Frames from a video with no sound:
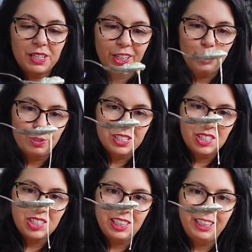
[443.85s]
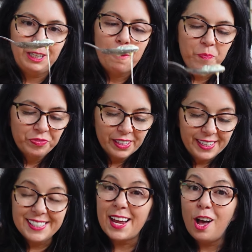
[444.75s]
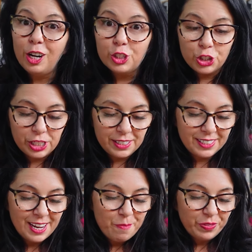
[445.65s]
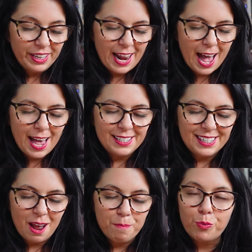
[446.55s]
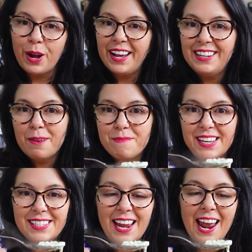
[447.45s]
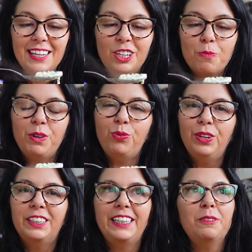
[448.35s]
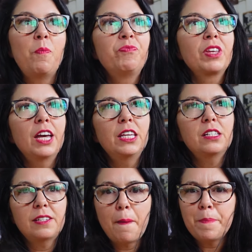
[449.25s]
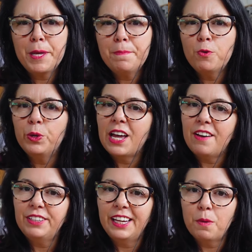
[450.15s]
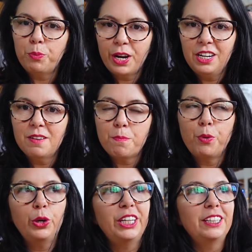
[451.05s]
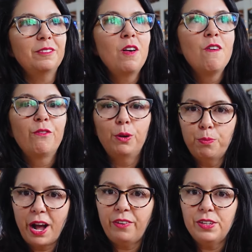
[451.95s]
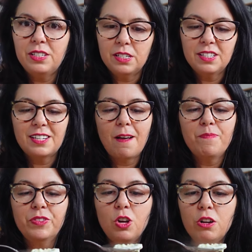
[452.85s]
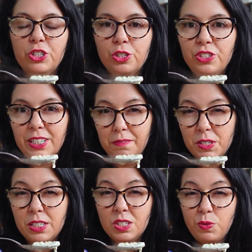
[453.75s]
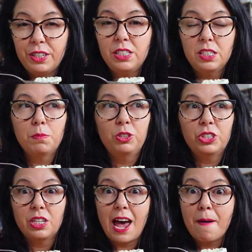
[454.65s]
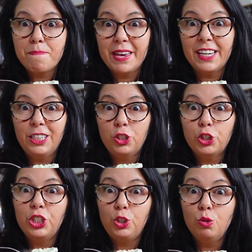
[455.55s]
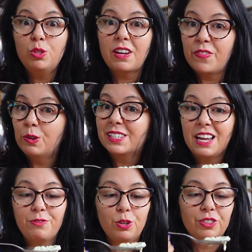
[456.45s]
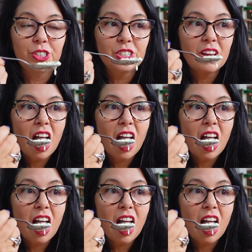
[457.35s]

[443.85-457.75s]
Like you can see, it's unctuous. It has that bread that makes it a little bit filling. I think some people would have like a bread pudding for breakfast in some cultures, and this is very similar to that, making good use of those leftovers.